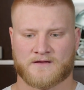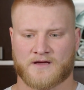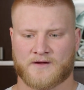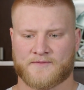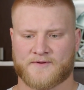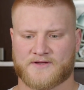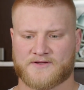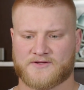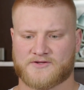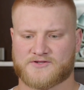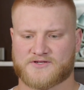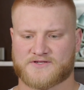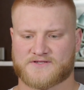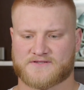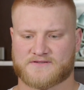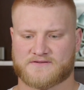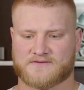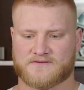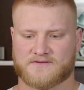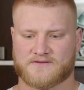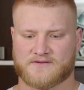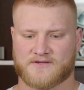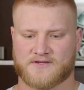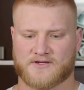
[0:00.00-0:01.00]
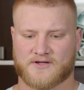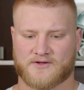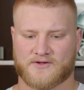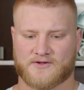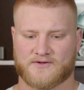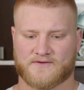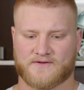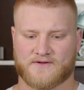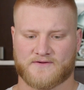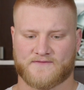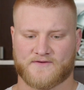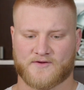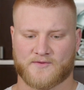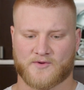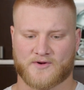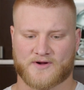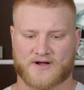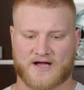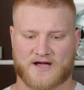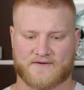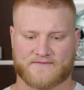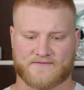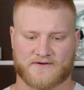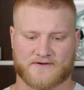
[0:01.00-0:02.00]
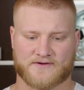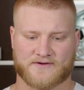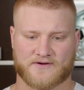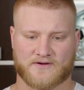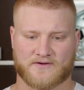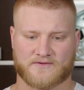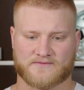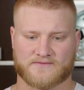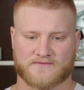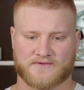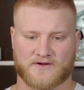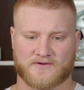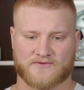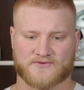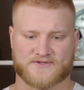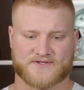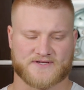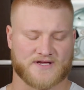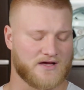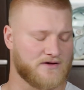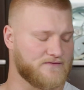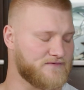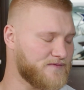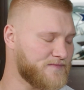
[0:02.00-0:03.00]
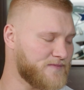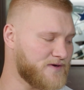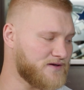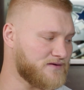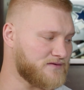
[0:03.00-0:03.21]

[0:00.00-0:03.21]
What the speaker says: I mean, you feel more confident in your own self,